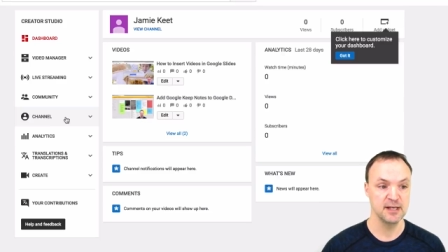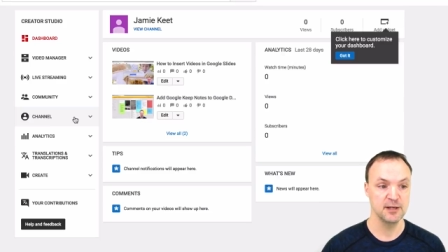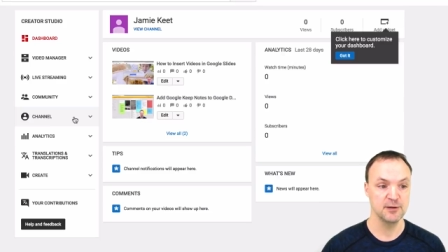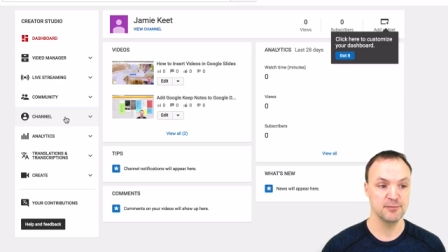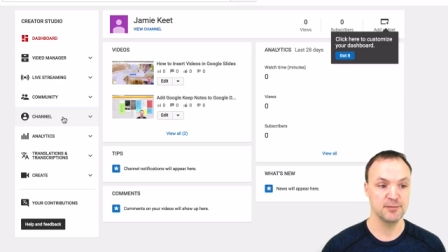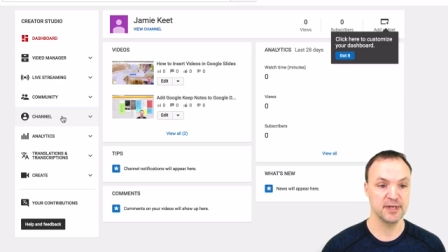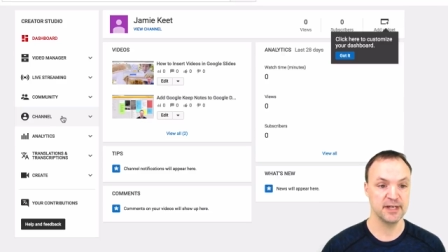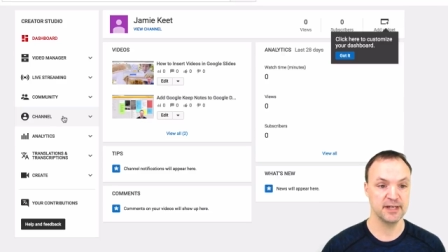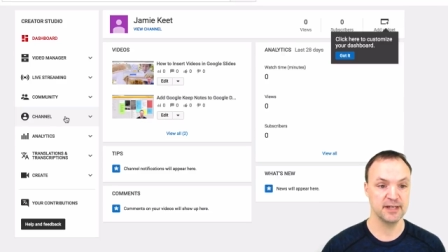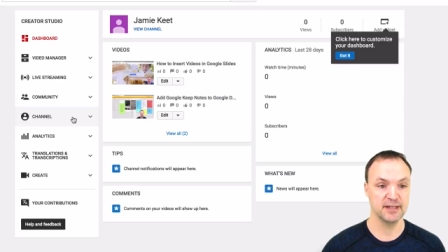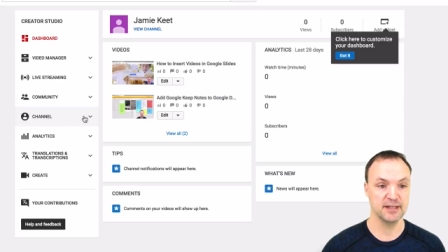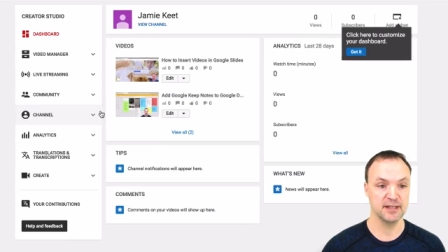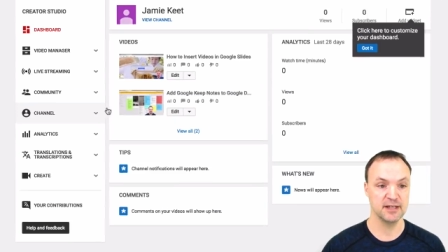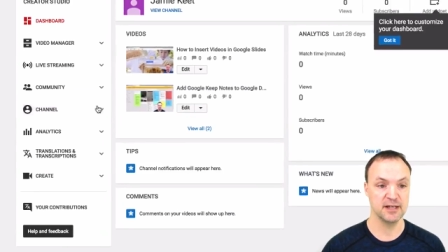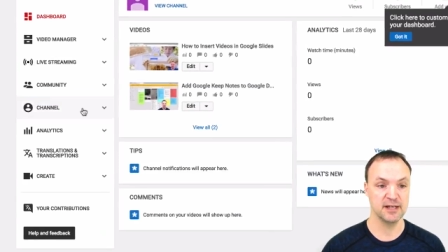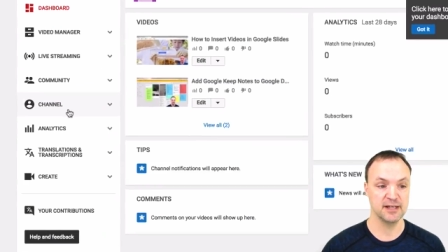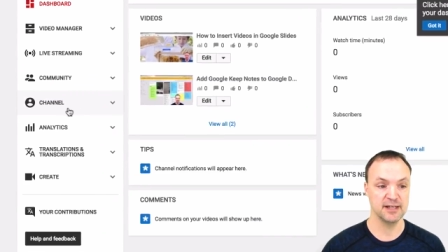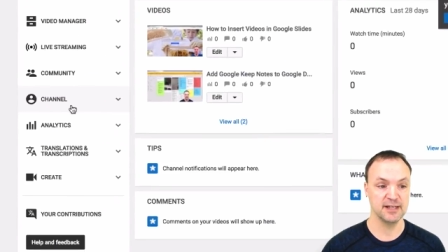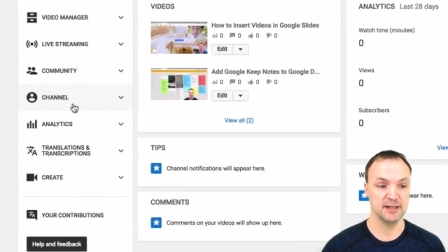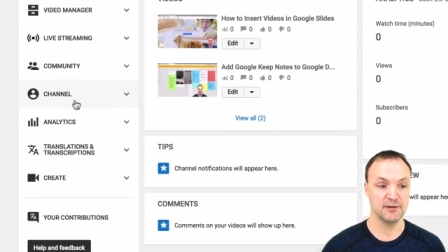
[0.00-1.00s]
but
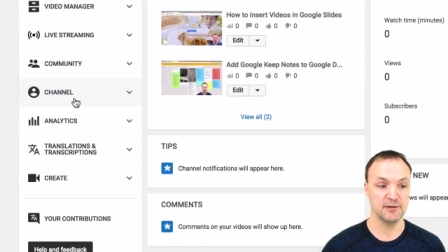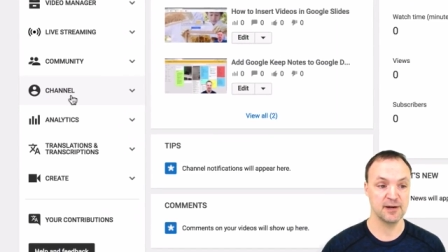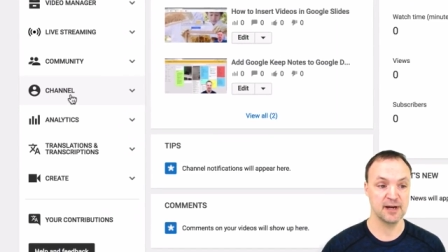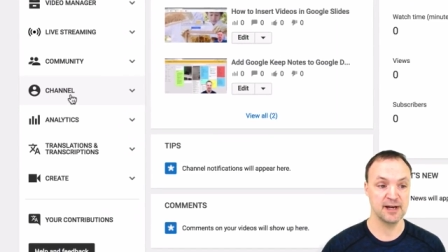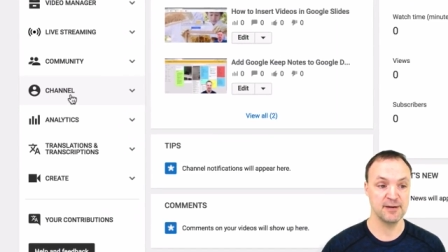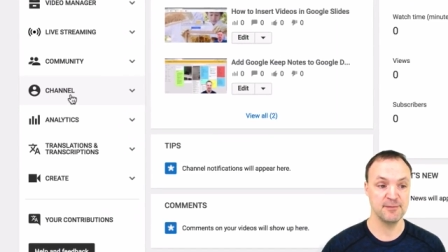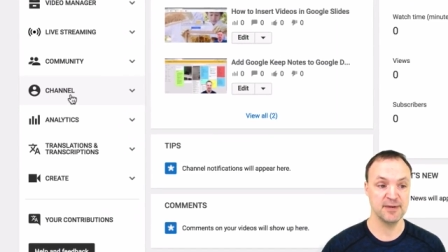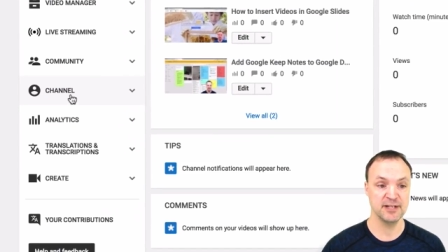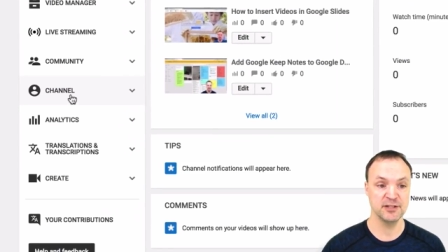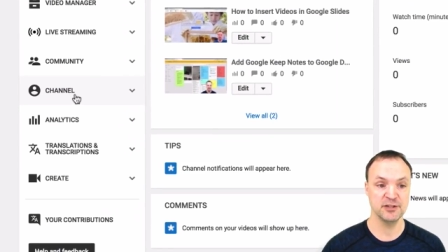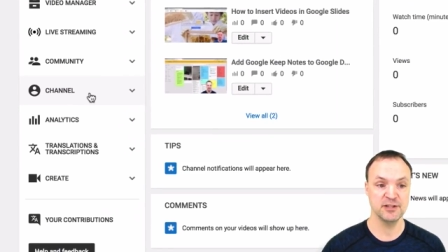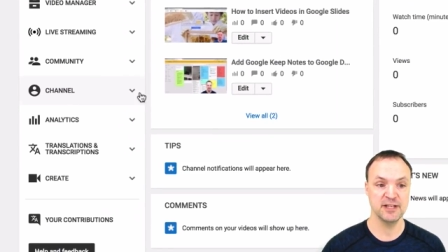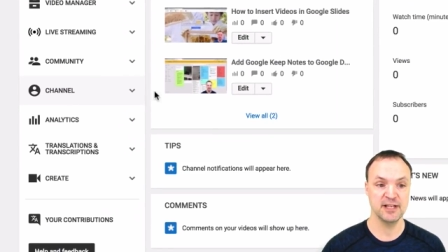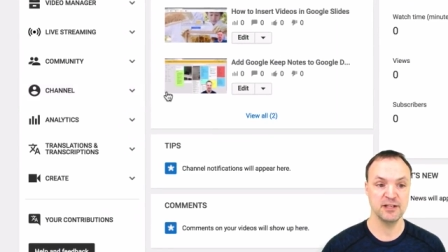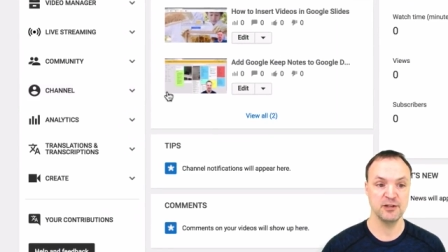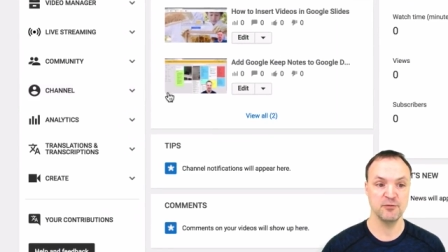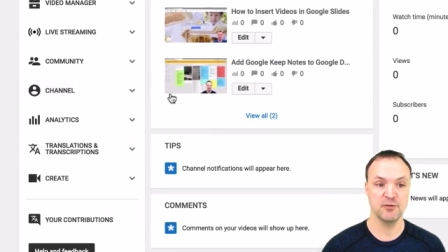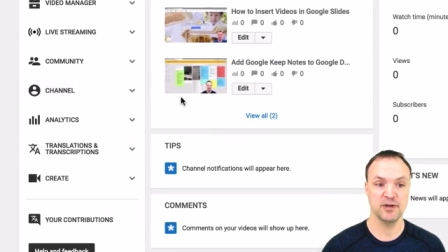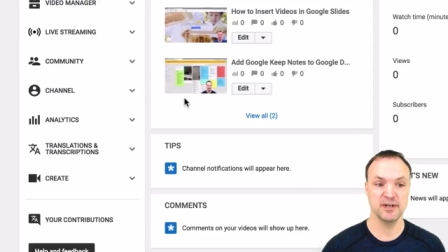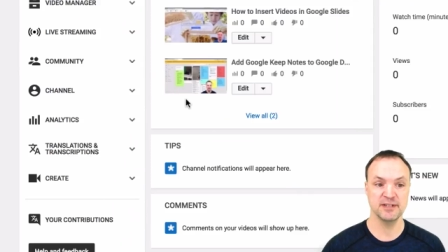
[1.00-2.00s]
I mentioned that
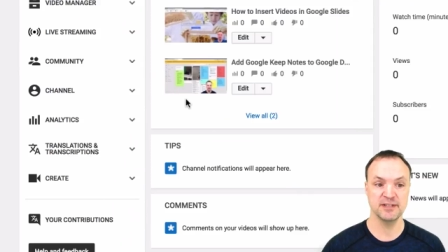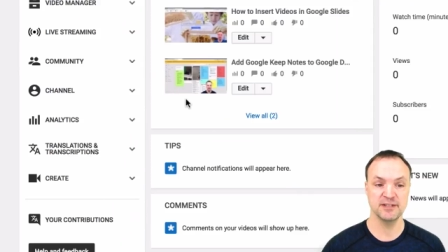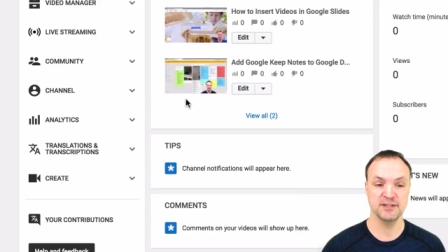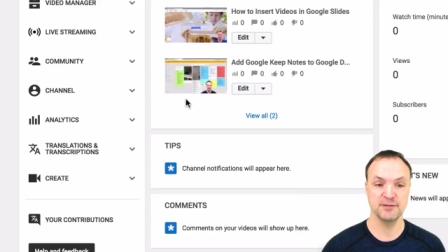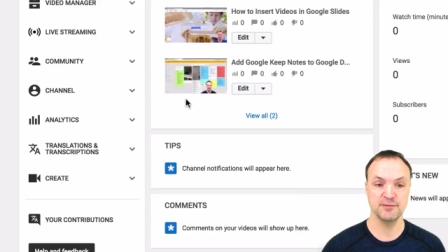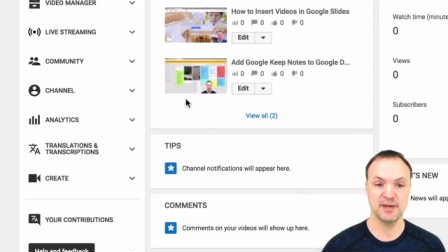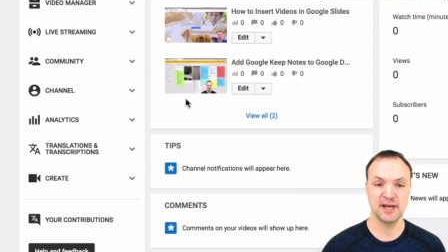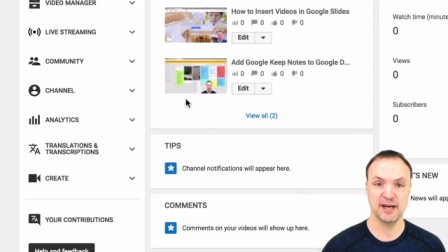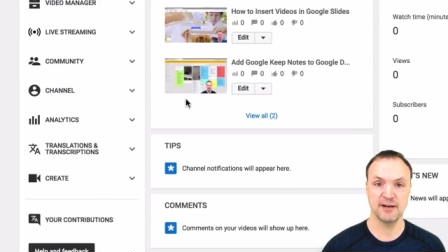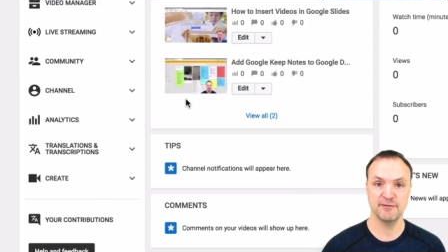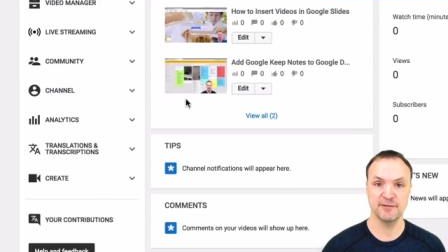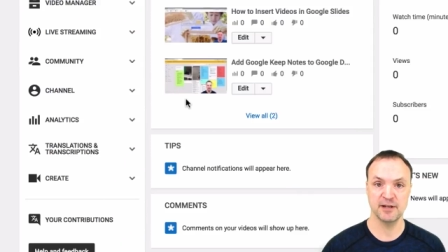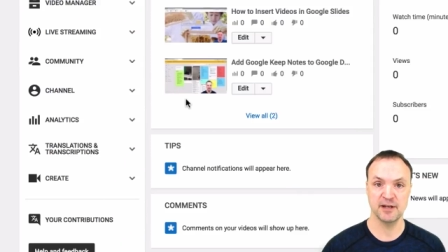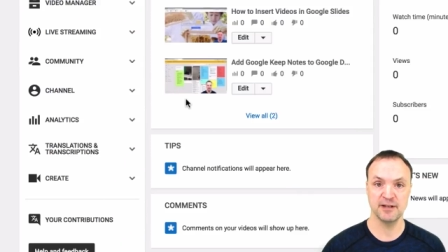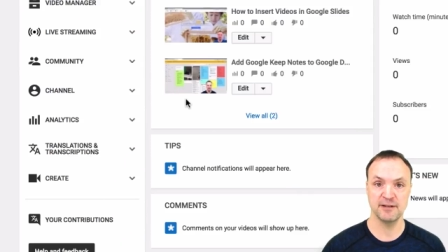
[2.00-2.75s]
you want to have,